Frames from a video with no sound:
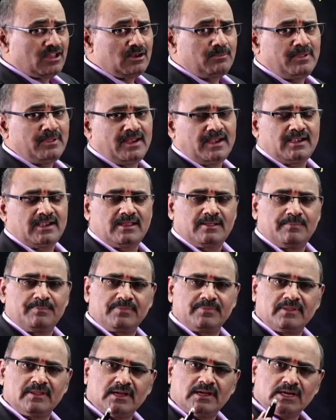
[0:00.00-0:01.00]
1 minute,
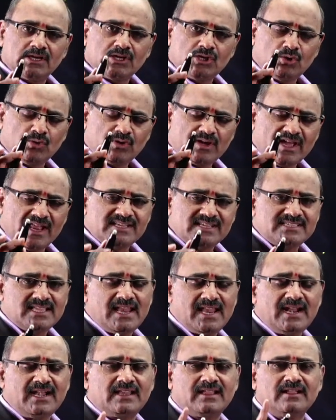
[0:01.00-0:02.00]
you can
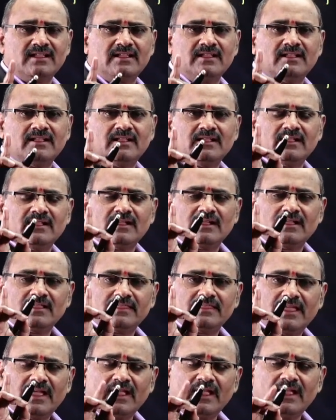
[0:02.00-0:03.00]
select
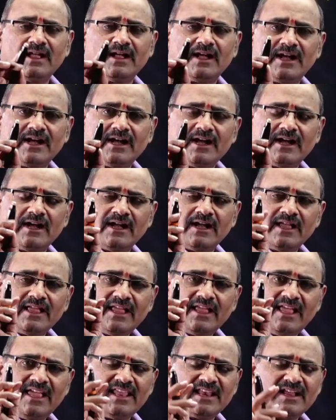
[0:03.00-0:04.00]
the
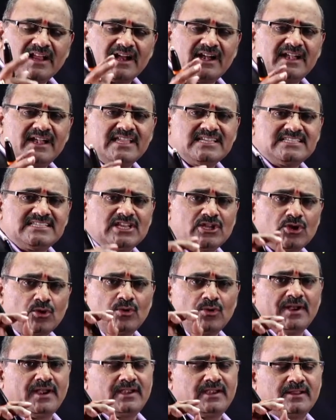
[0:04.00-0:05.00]
air conditioning
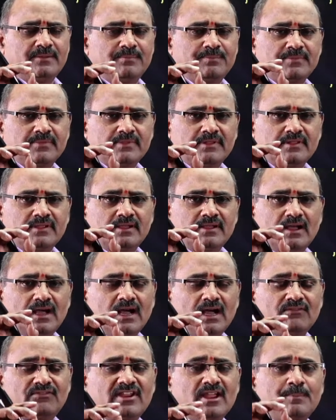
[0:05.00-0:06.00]
unit
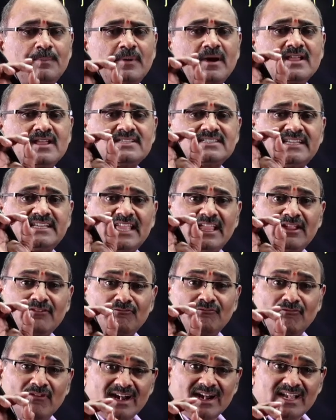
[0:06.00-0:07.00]
of capacity
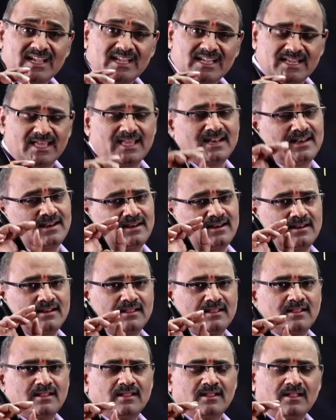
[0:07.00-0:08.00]
1 ton.
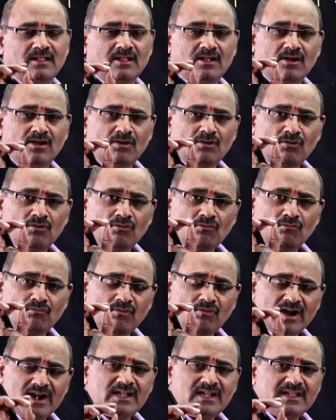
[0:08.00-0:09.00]

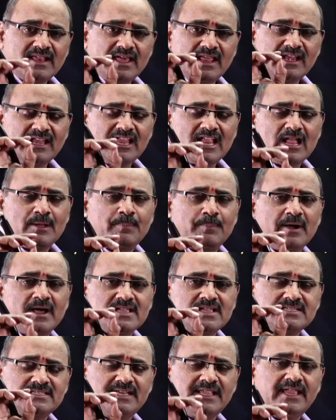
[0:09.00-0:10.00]
1 ton
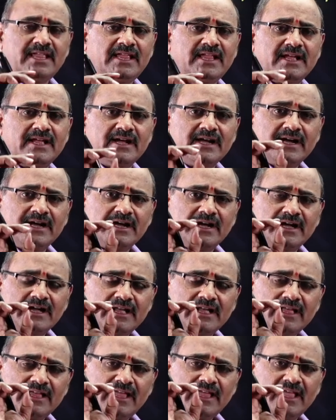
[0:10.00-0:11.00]
capacity
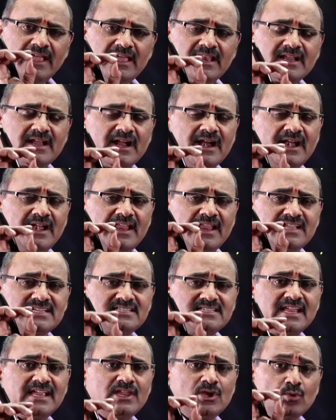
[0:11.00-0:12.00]
air
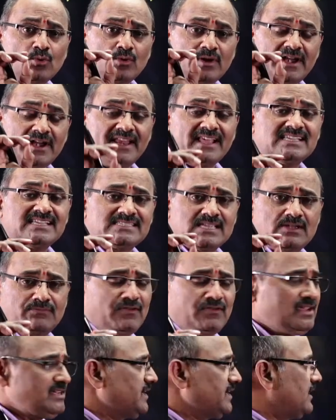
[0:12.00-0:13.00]
conditioning unit is
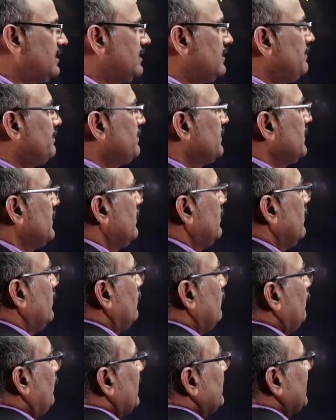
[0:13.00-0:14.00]
sufficient
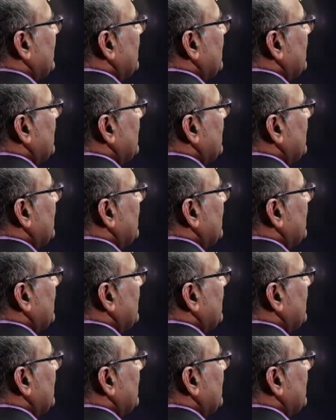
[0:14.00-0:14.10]
for